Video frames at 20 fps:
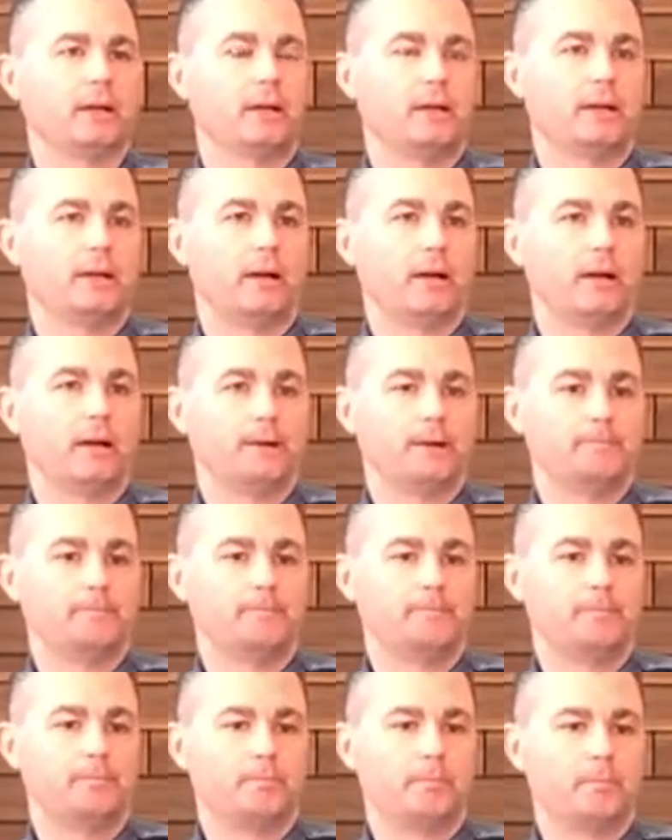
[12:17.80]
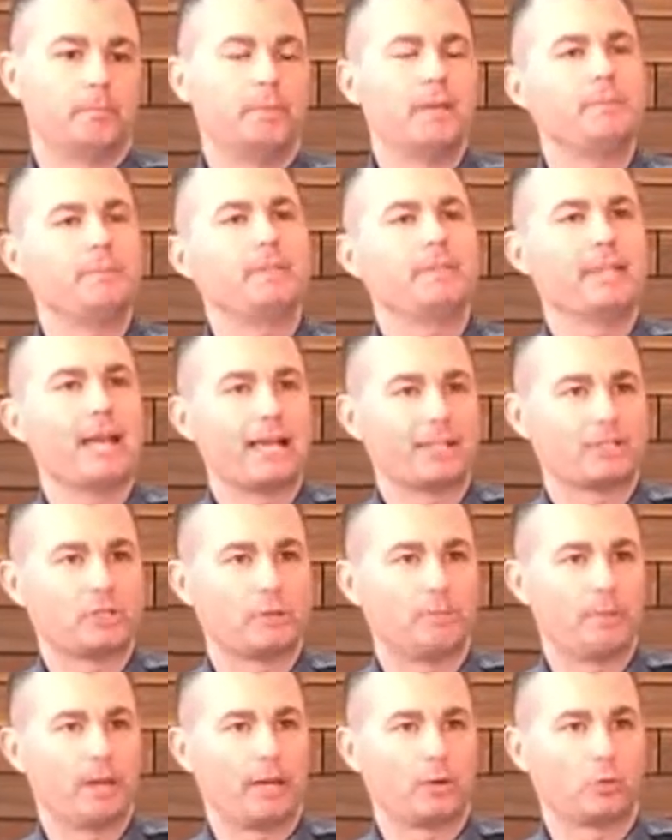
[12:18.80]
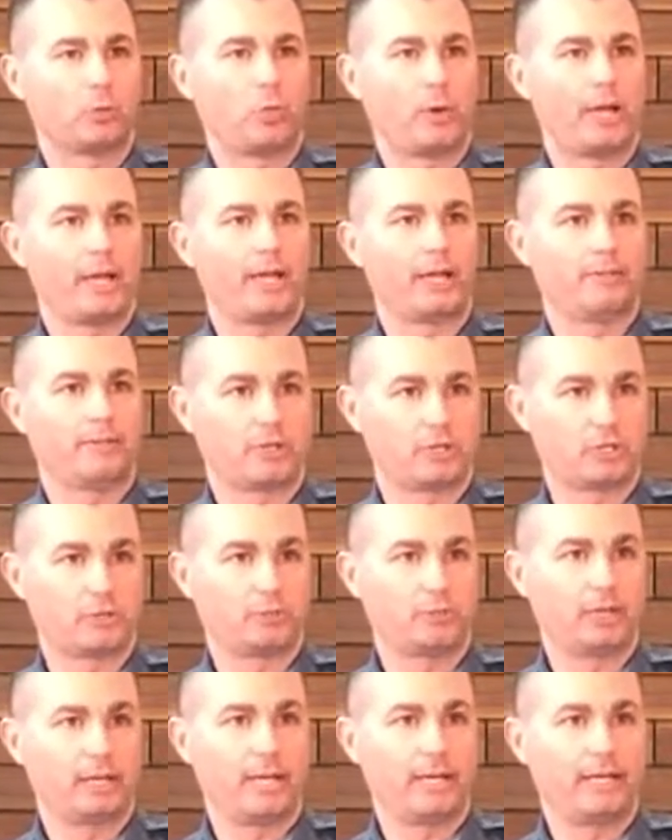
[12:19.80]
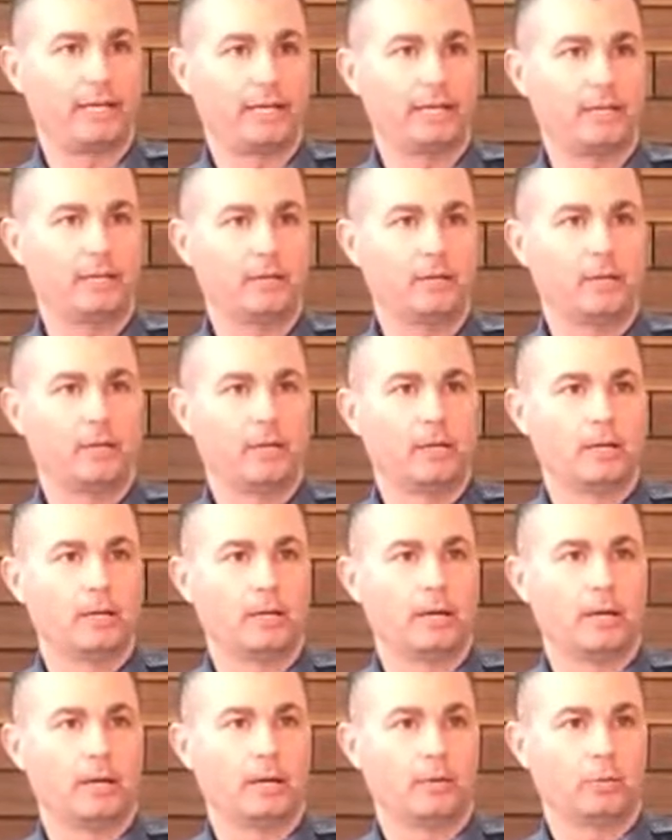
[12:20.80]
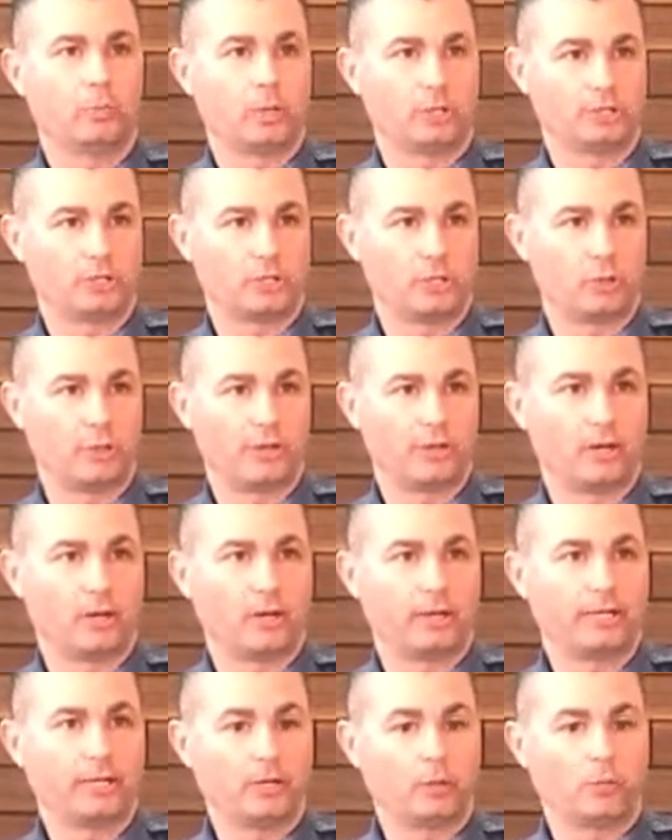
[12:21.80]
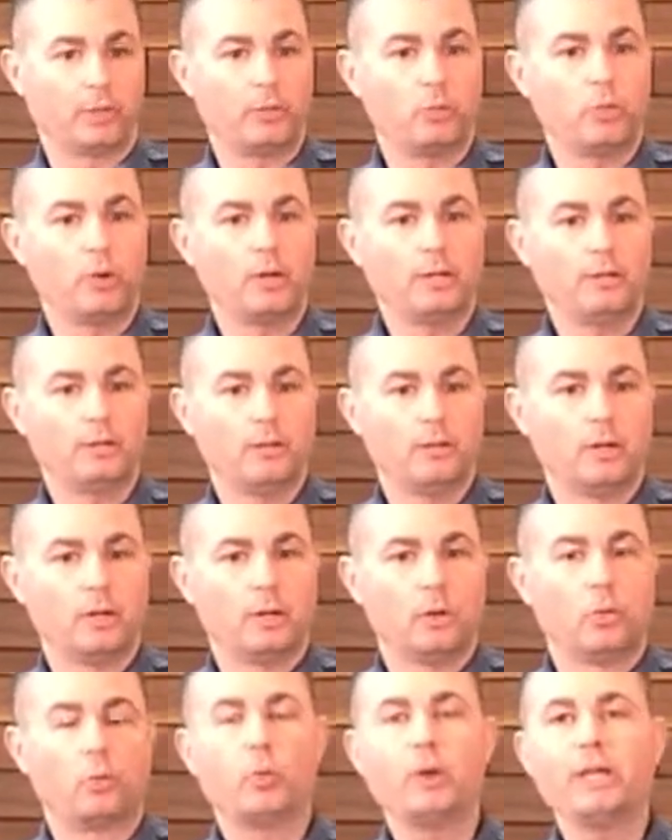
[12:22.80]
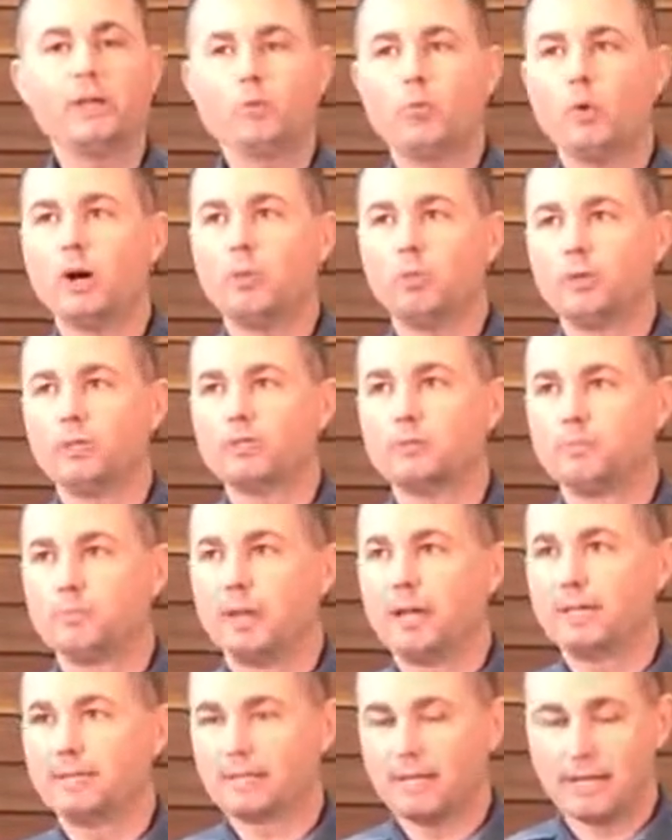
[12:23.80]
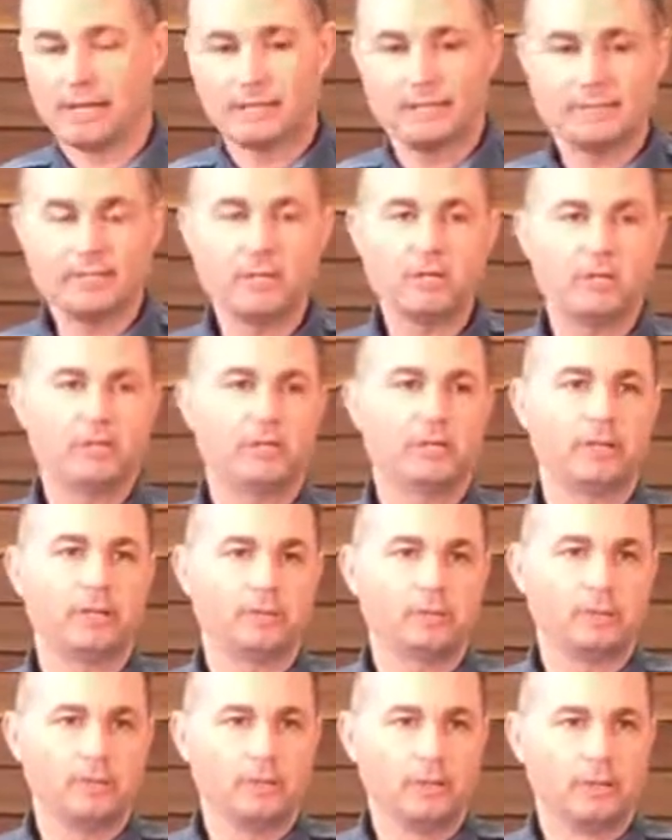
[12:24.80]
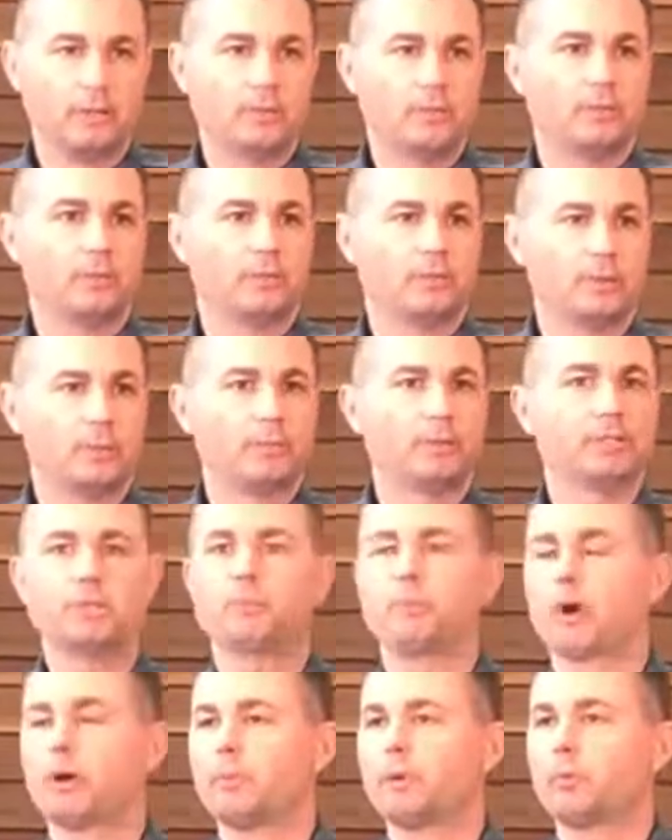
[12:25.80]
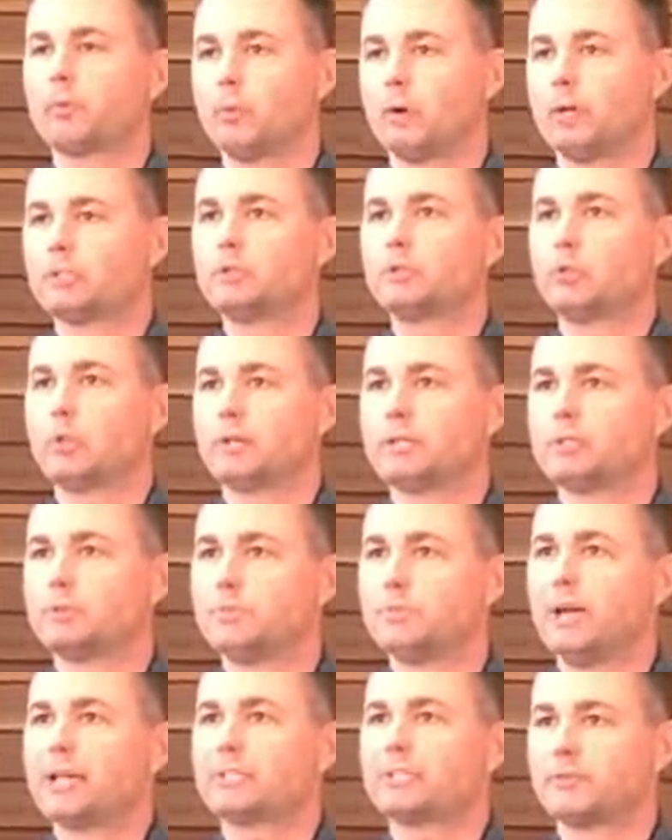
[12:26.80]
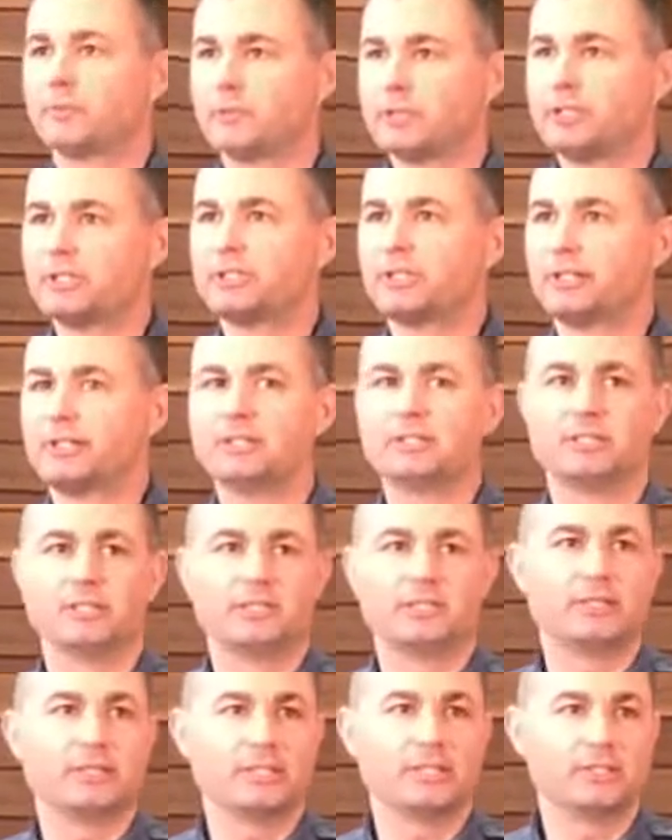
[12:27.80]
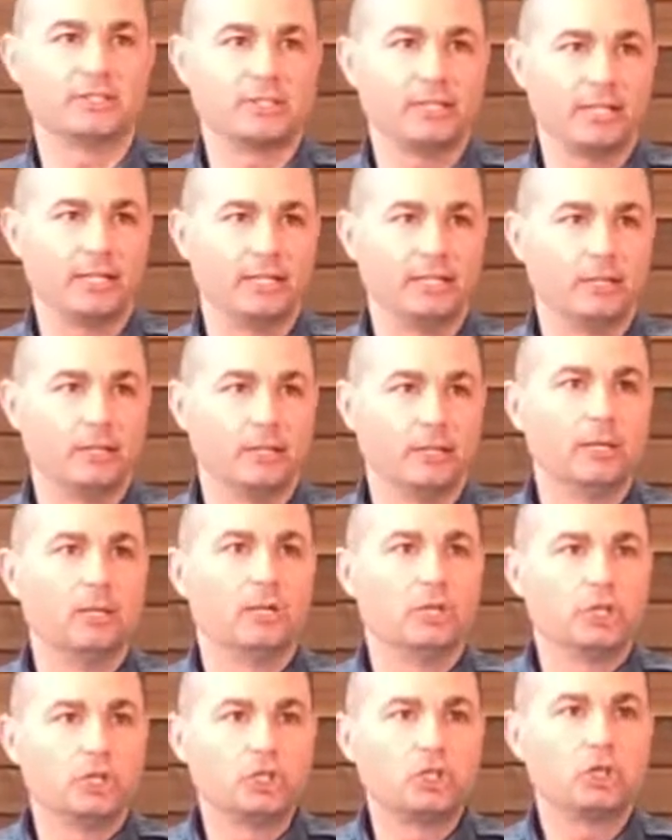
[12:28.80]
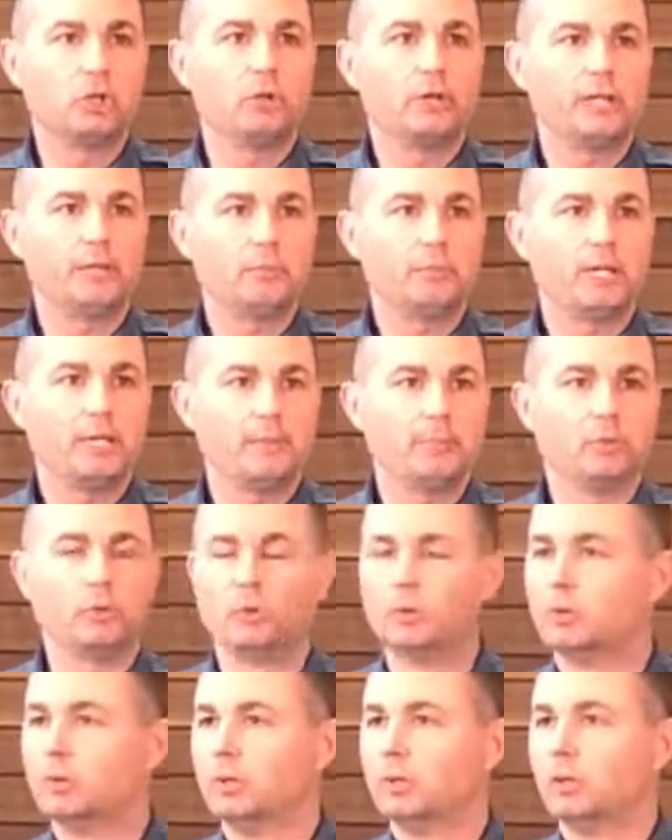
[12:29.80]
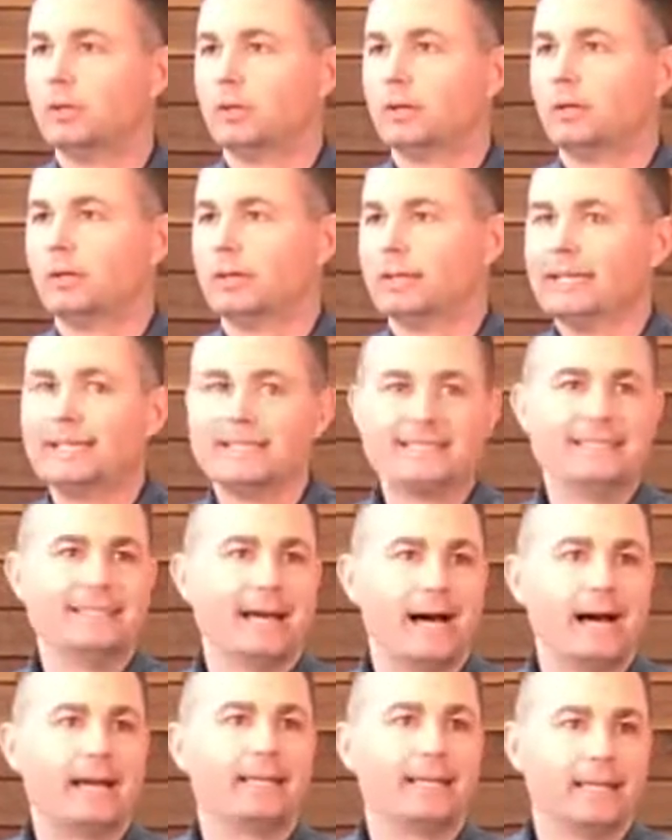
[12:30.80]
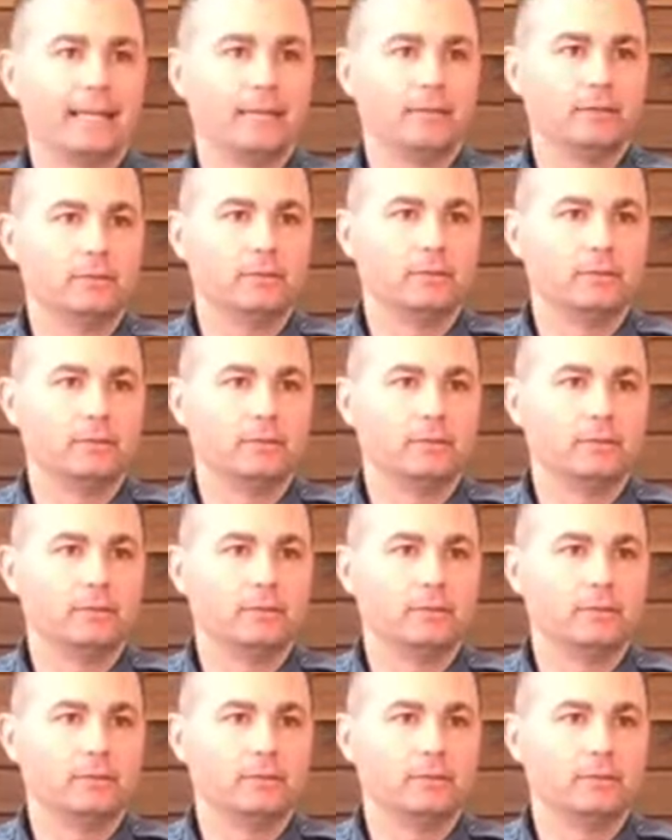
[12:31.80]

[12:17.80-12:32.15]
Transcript: that's a better way of explaining what's going on here. We want what's best. I can tell you that the police department wants what's best for the citizens of this city. Shooting people is not it.